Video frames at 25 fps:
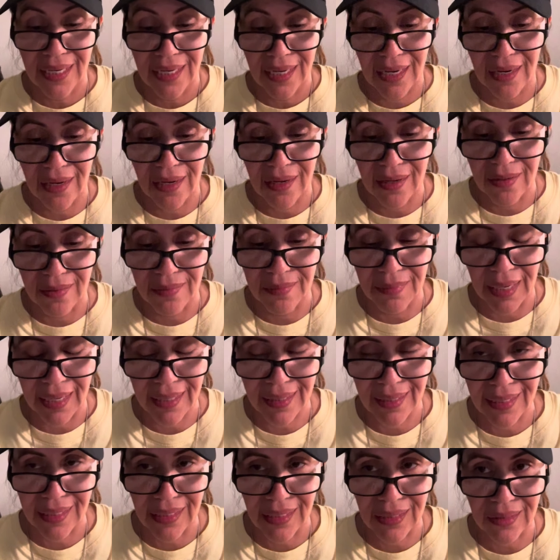um, I
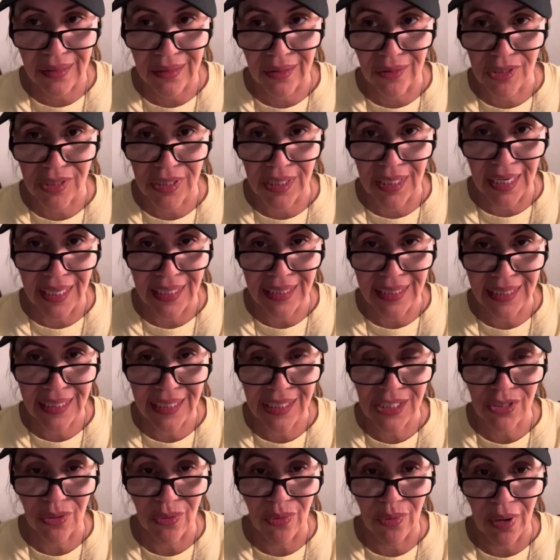think, close to 19,
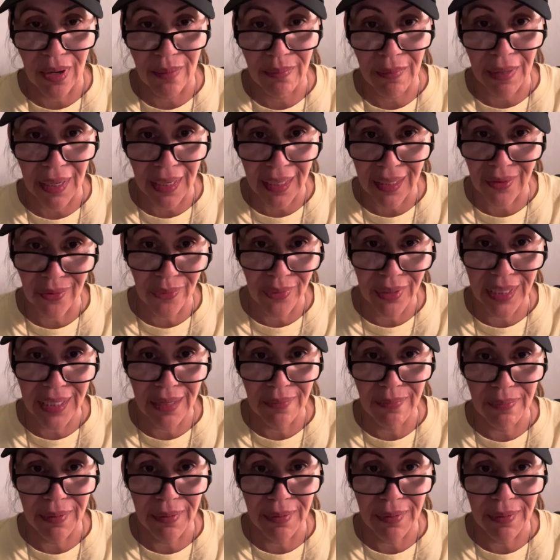so I'm not going to read it,